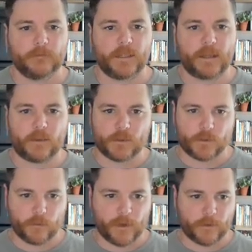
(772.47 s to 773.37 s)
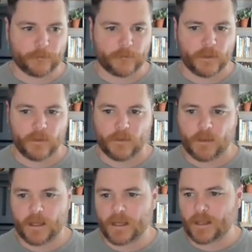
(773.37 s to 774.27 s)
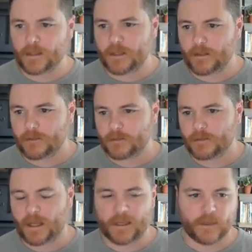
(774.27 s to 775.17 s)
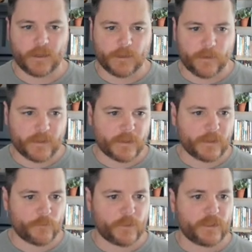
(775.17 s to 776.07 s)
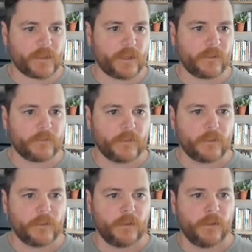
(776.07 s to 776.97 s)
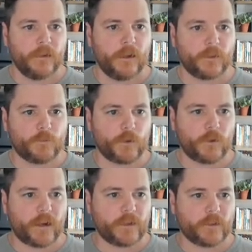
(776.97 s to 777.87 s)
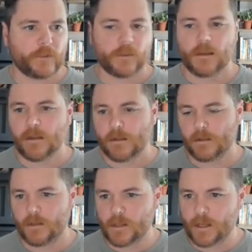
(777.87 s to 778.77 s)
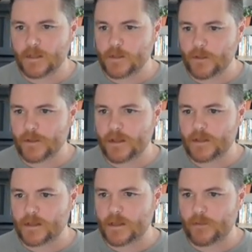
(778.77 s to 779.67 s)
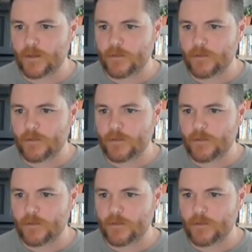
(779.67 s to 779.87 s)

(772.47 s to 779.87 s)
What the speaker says: Yeah, that looks a little better. And again, like I could customize this if we need to get a little more granular. Okay, so I mean, that's kind of